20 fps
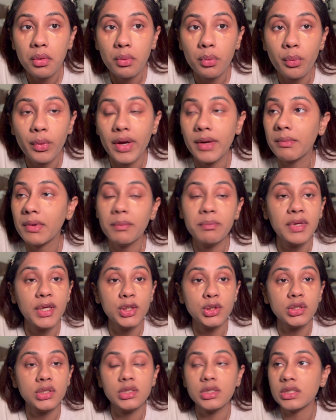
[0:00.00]
Where my
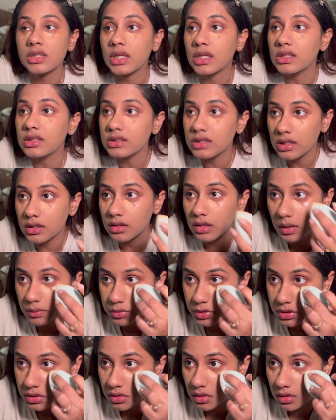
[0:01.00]
patience ends, and I'm
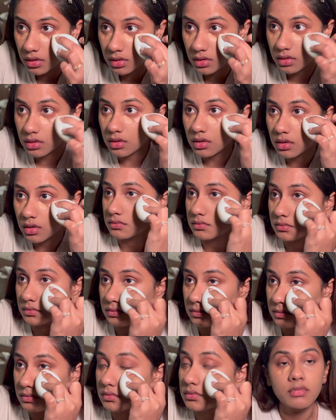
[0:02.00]
just gonna.
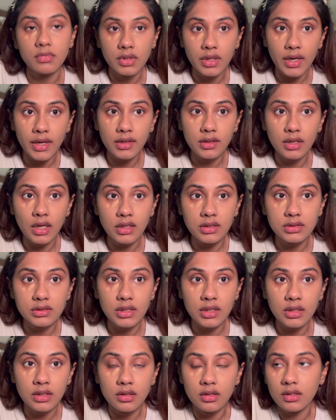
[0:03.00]

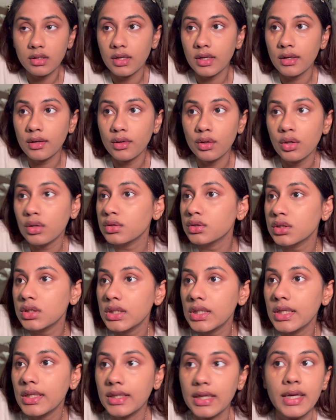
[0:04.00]
It looks
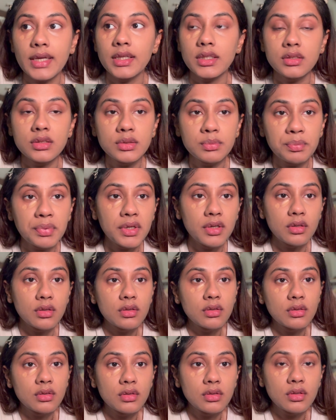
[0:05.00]
really nice, but
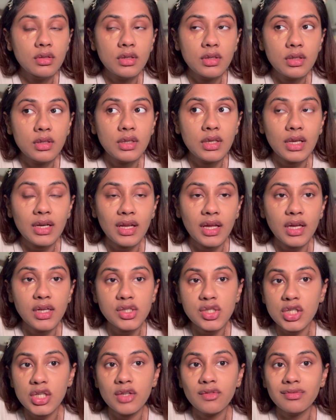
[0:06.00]
can I
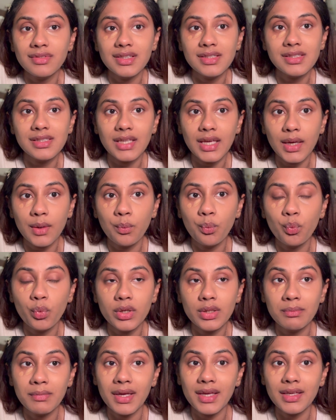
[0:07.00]
achieve the same
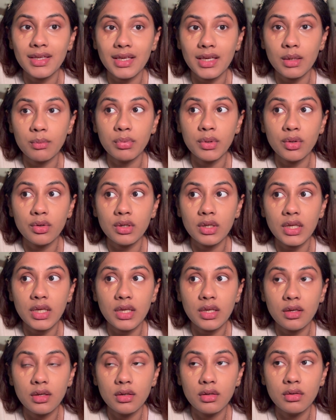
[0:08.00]
with my K
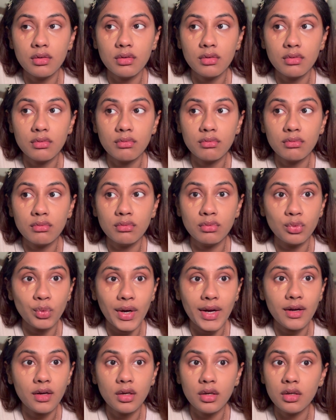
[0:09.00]
Beauty
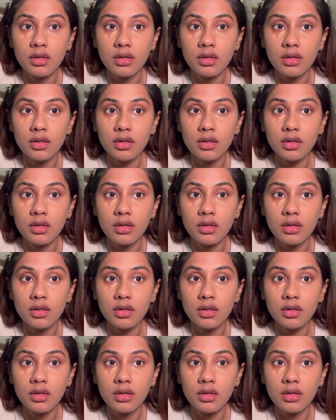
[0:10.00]
red